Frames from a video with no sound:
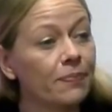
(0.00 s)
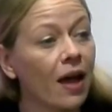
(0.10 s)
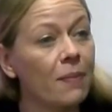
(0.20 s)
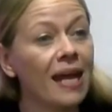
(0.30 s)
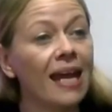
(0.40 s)

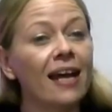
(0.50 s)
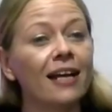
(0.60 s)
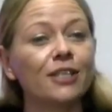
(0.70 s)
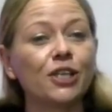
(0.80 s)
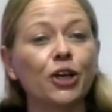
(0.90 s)
I'm here
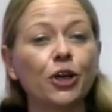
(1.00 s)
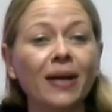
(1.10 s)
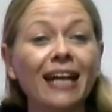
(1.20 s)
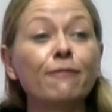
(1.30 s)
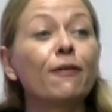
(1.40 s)

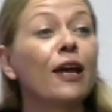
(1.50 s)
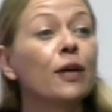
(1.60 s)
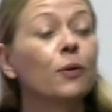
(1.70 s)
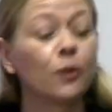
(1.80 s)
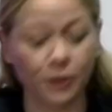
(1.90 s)
to invite you
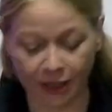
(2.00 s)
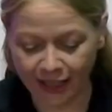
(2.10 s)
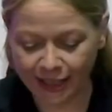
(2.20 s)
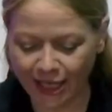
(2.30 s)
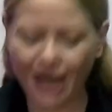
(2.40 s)
all
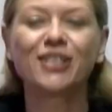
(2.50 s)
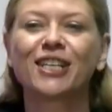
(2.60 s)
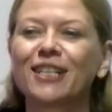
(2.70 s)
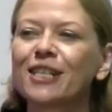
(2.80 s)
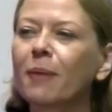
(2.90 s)
to
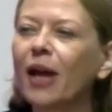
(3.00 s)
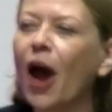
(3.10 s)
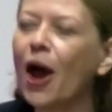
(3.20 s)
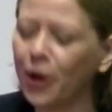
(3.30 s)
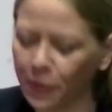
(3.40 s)
London, to my
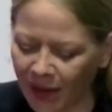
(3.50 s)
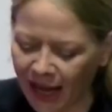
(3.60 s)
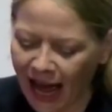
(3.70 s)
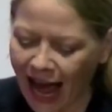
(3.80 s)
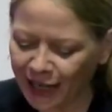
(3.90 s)
home
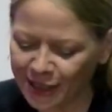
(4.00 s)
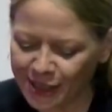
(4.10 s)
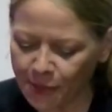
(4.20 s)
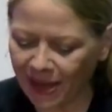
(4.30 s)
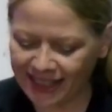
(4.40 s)
and
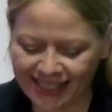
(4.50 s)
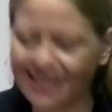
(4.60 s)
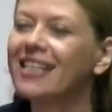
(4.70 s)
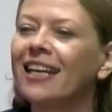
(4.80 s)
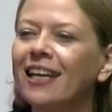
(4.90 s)
my
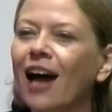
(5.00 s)
city.